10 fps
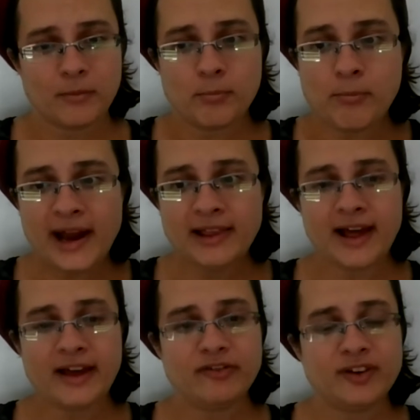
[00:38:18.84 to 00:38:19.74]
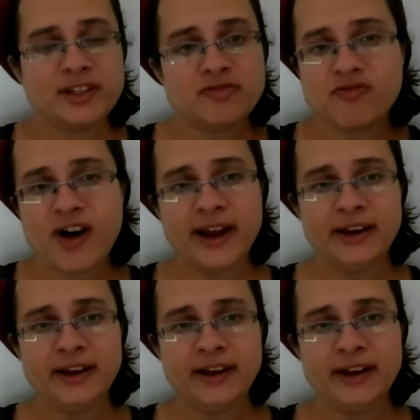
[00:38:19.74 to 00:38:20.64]
My life is
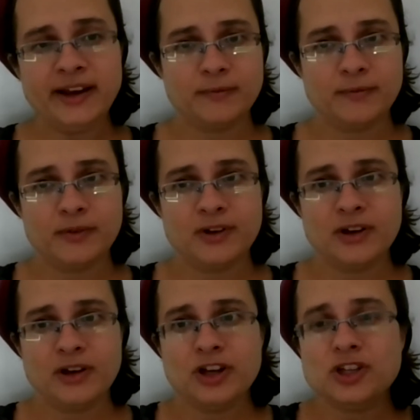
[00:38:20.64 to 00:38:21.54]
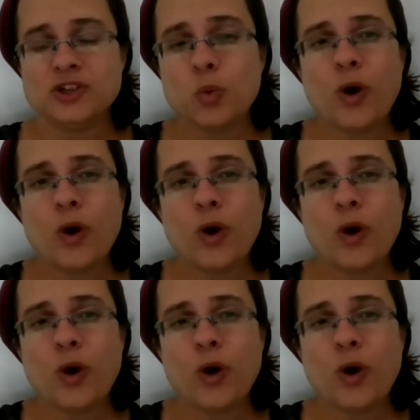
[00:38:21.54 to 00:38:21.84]
finite. So,